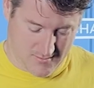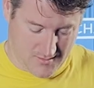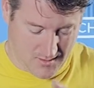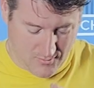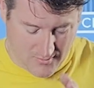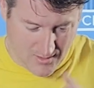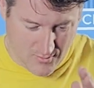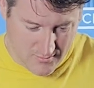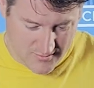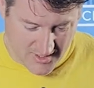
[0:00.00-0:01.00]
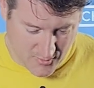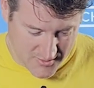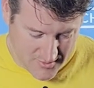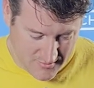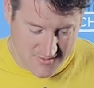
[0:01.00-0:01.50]
Hello, hello. Check
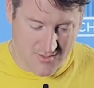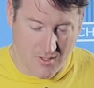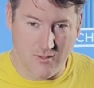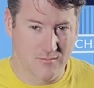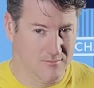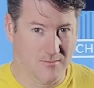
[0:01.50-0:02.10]
1, 2. Is this on?